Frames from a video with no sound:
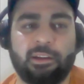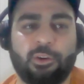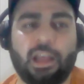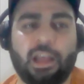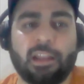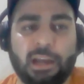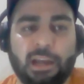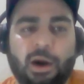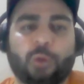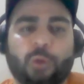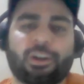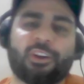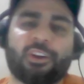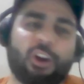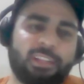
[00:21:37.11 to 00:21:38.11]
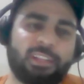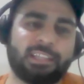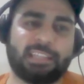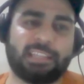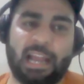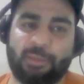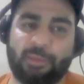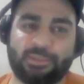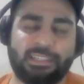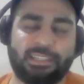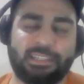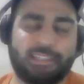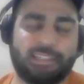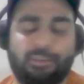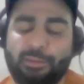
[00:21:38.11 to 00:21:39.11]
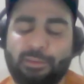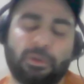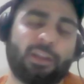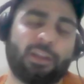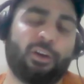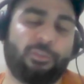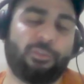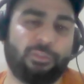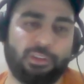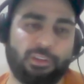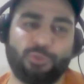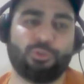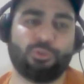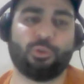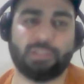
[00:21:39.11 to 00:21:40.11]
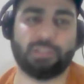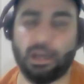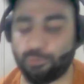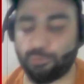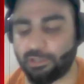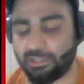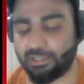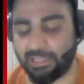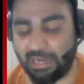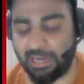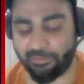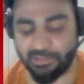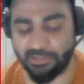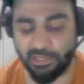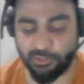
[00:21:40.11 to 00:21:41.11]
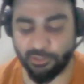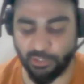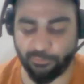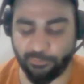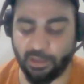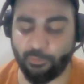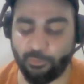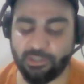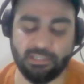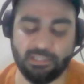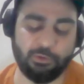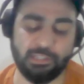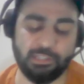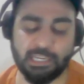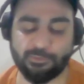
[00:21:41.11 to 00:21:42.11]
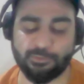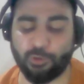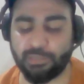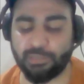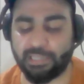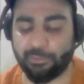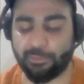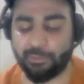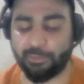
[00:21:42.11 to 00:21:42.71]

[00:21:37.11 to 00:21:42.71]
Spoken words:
Okay, now how to draw these graphs? Everybody of you knows how to draw the graphs. So if you have, we will just form the table.